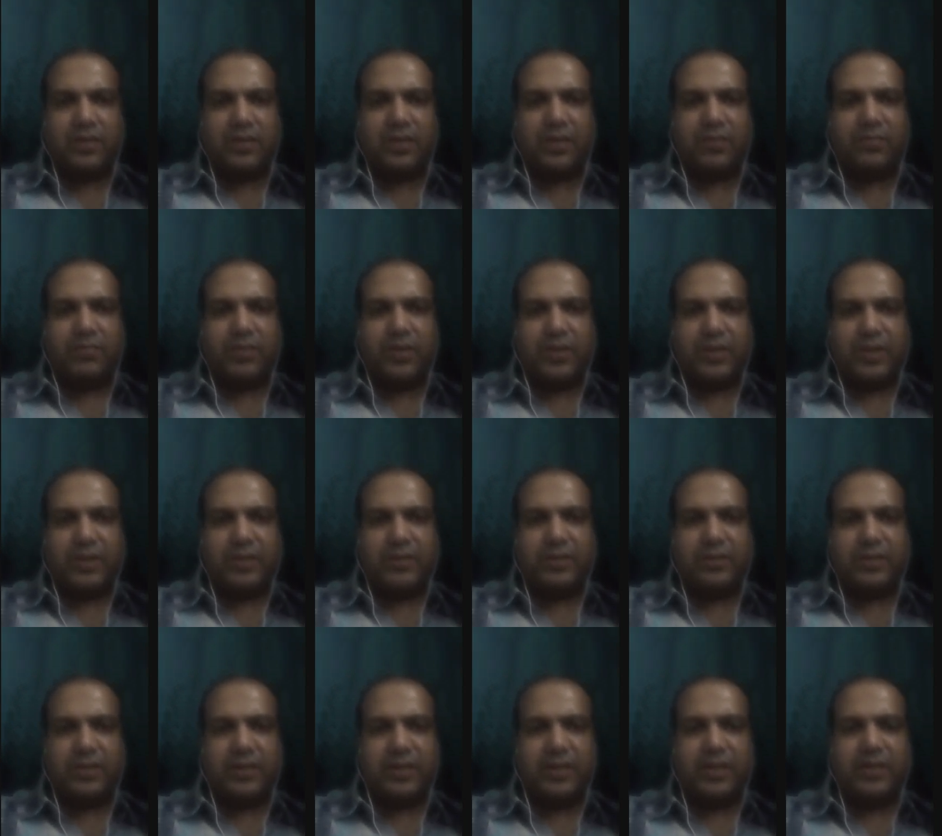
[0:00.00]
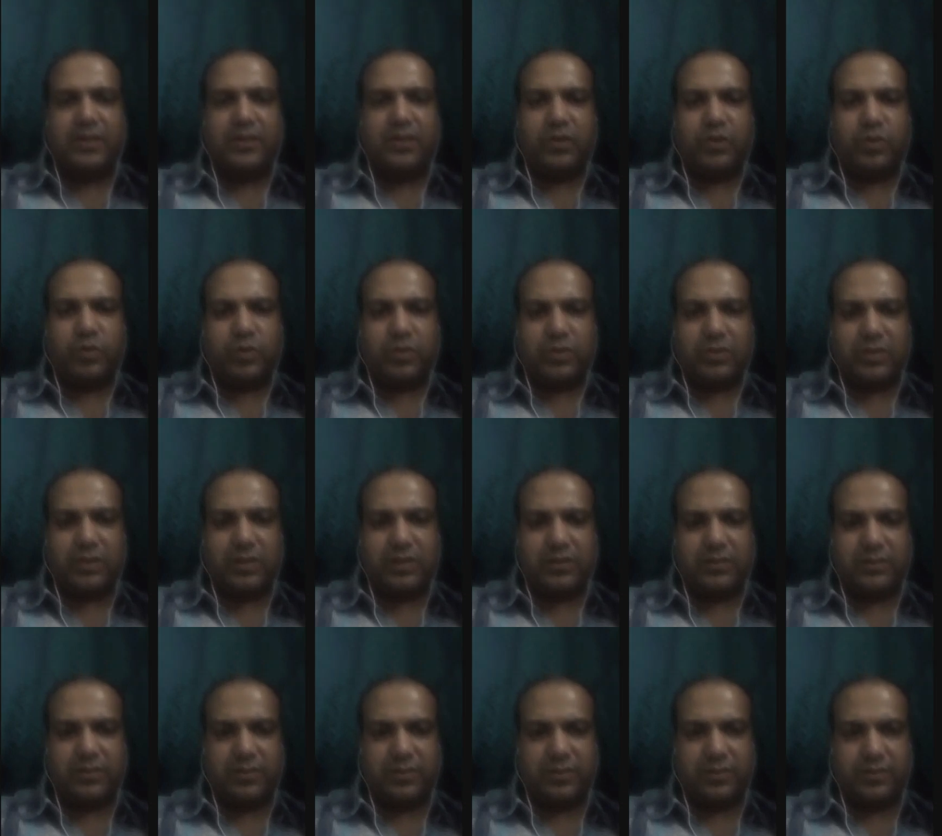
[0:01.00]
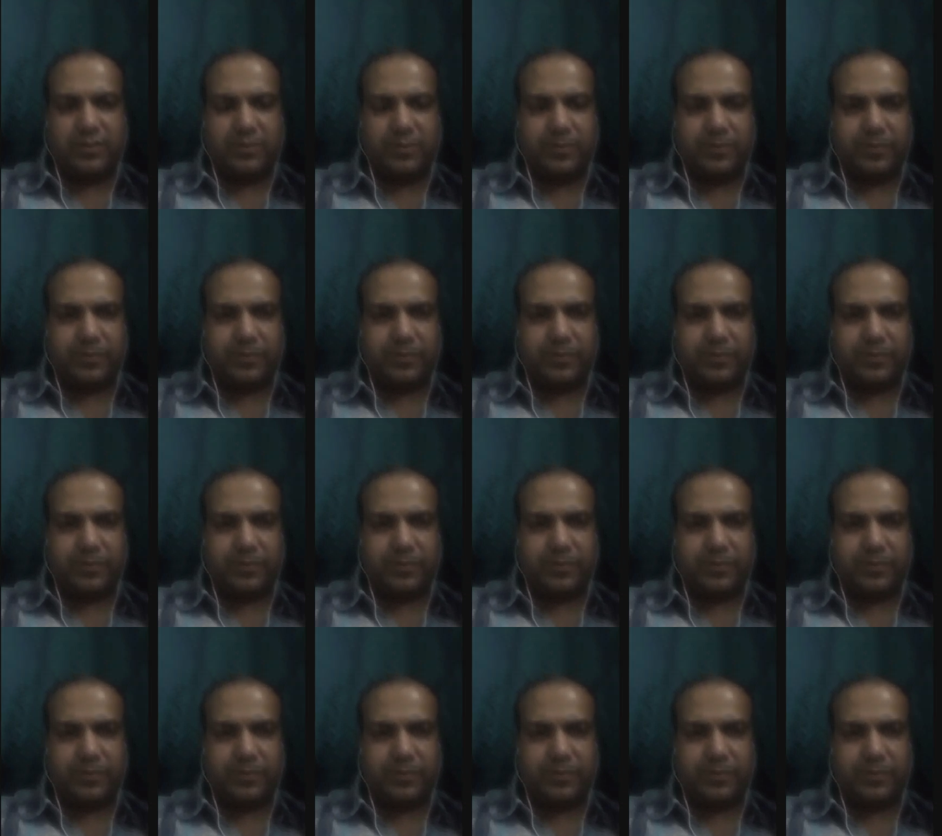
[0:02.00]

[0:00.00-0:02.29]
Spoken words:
converting the lead into a sales.